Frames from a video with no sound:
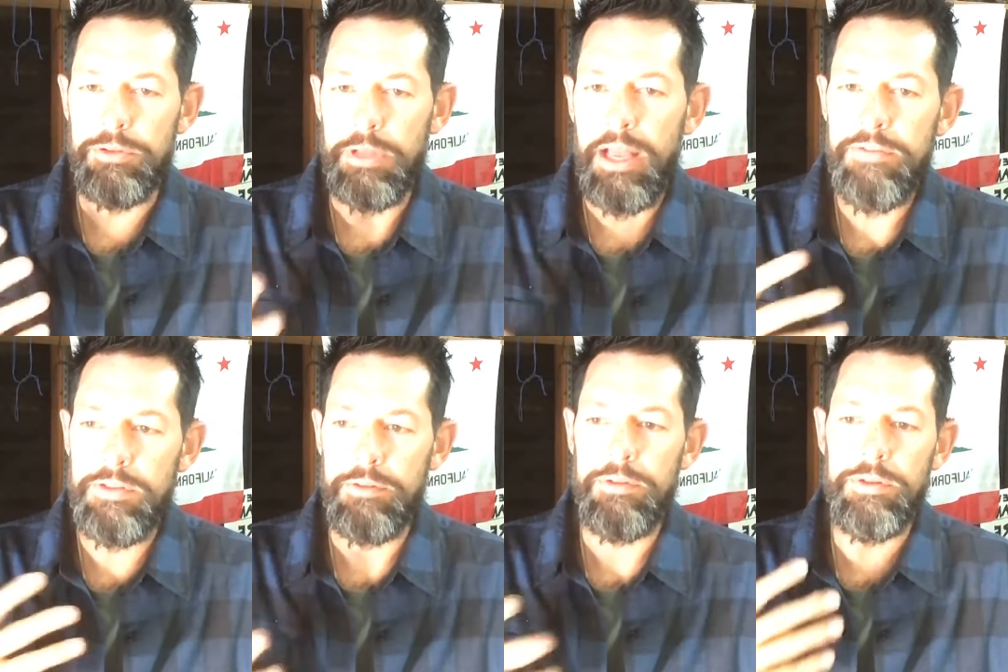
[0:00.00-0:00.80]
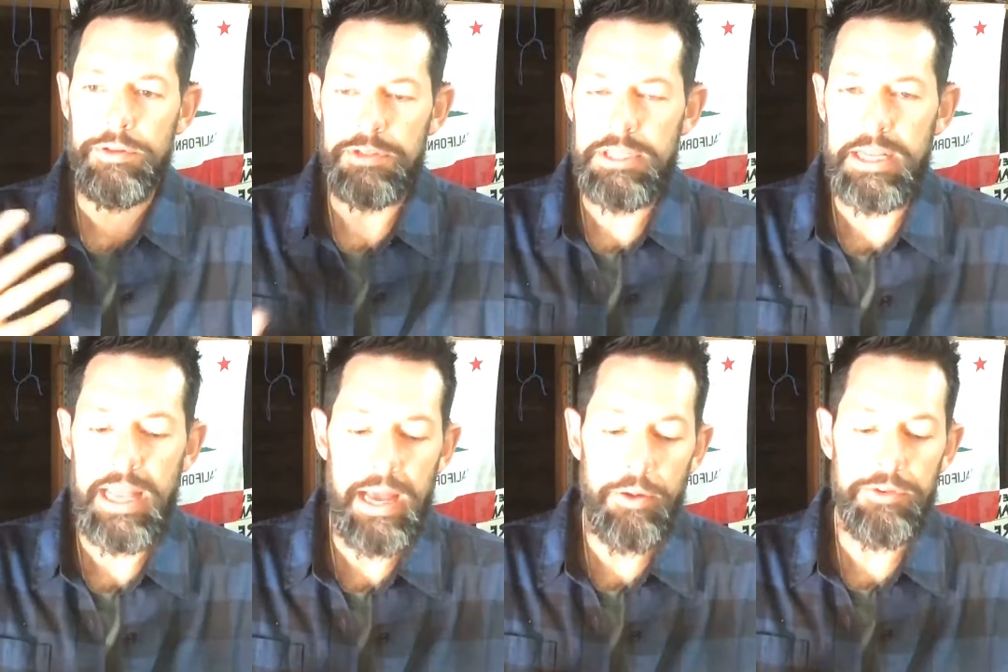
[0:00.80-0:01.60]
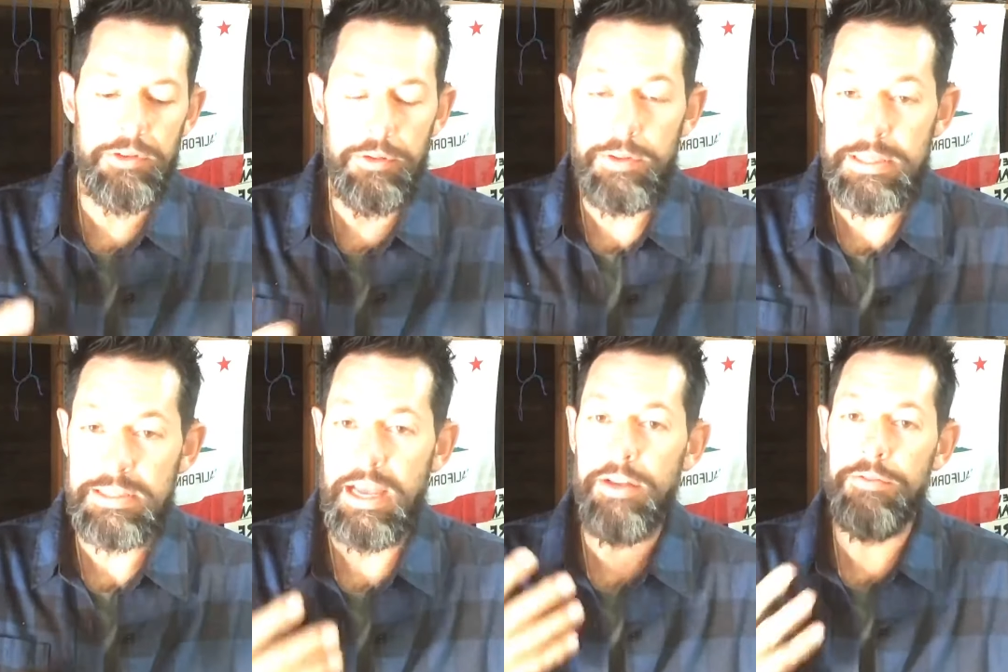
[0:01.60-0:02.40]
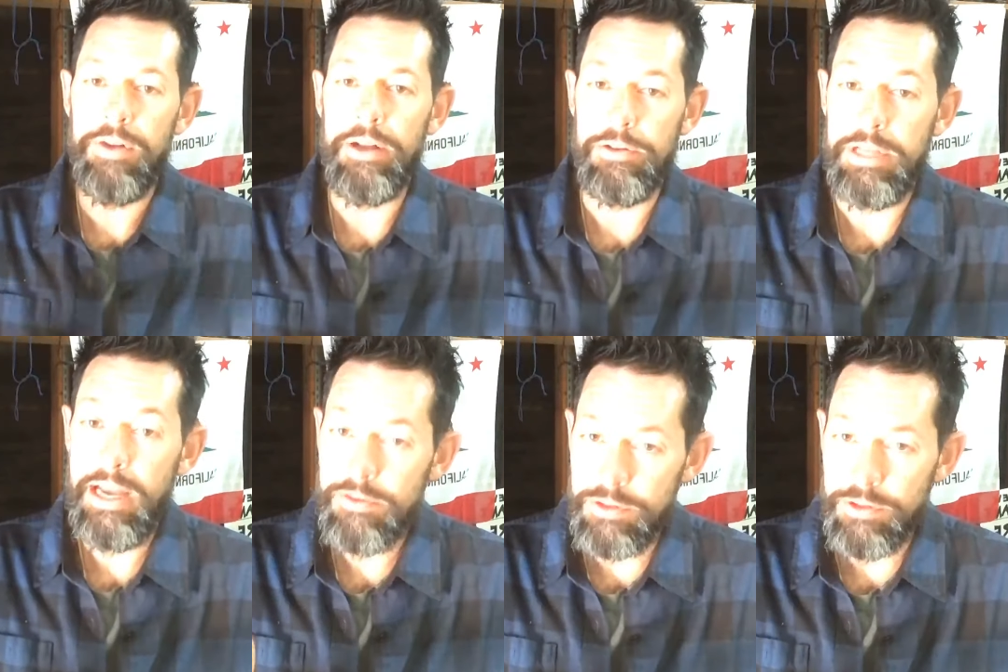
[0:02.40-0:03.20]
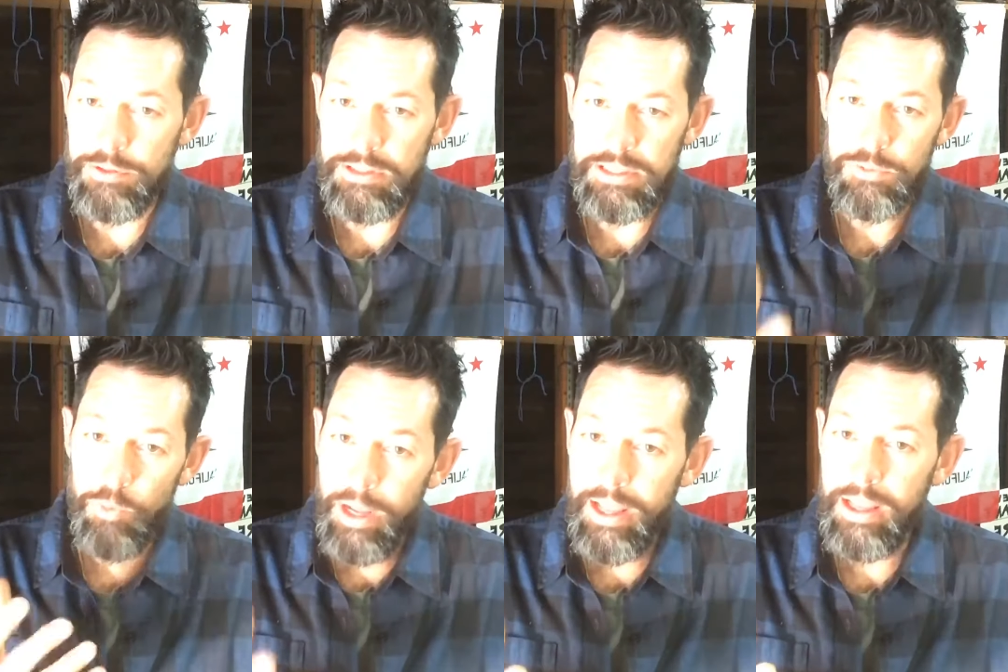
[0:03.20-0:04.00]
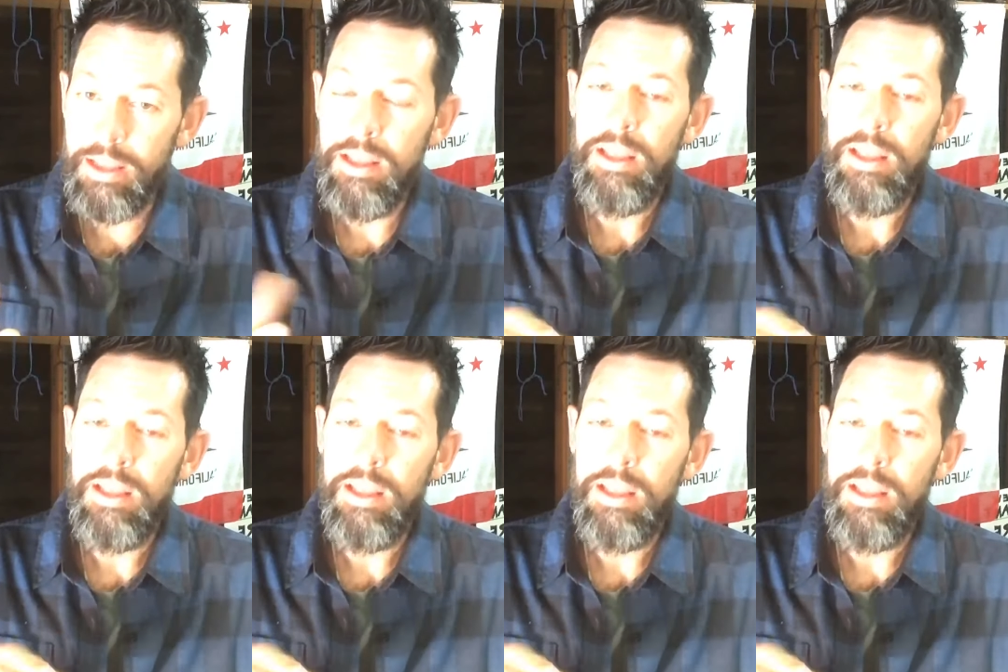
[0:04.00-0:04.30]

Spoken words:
in your life to understand how to do this and how to file your tax returns this way,